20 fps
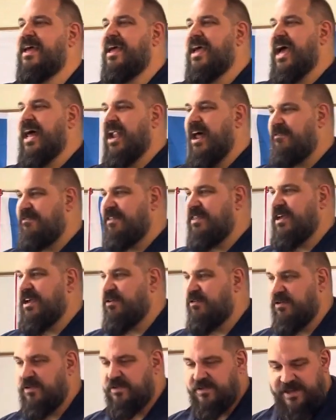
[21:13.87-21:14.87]
And everything
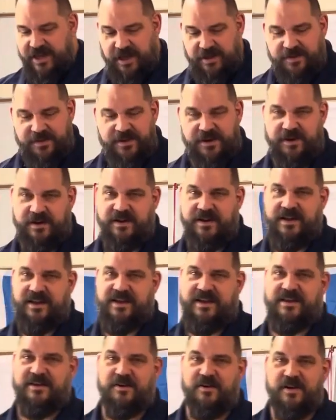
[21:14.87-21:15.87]
grows healthier.
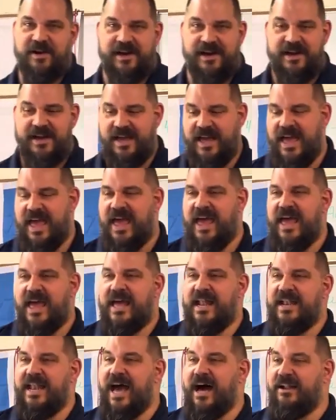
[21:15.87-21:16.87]
Okay?
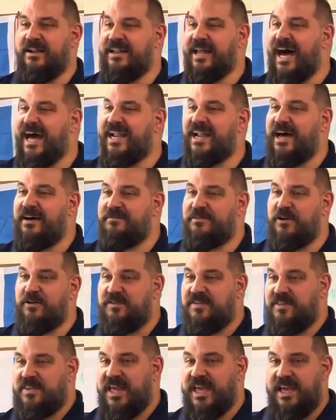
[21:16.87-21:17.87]
Now, none of
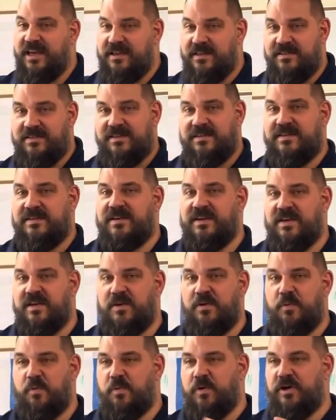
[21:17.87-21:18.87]
those things
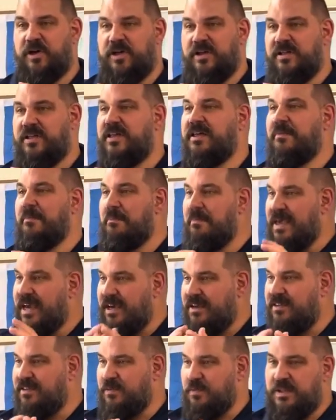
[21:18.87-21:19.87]
will
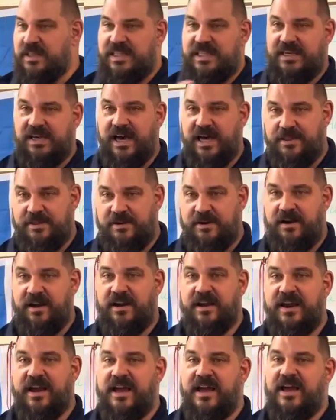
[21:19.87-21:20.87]
mix with the other.
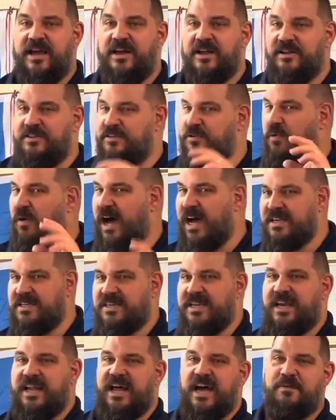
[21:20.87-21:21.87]
Squash
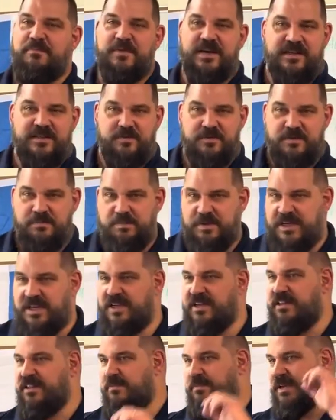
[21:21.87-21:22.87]
cannot mix with
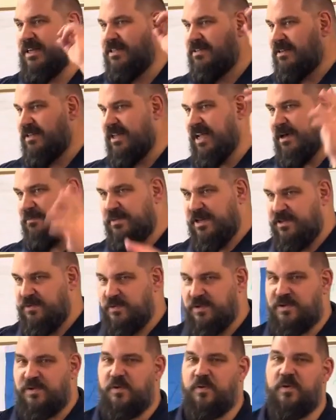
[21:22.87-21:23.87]
beans. Beans cannot mix
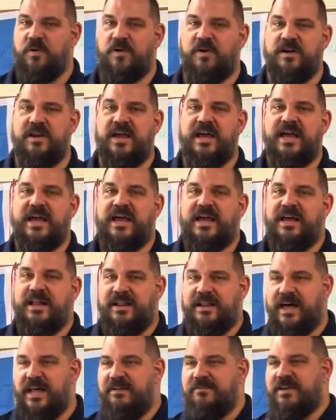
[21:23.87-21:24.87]
with corn.
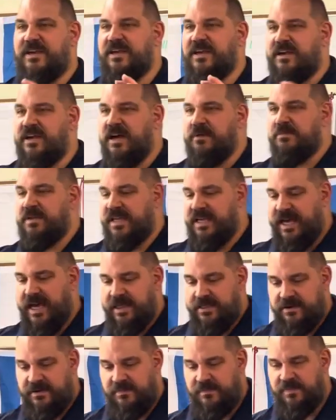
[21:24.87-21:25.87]
None of it can come
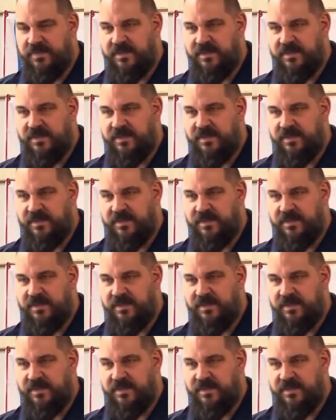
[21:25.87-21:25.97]
together.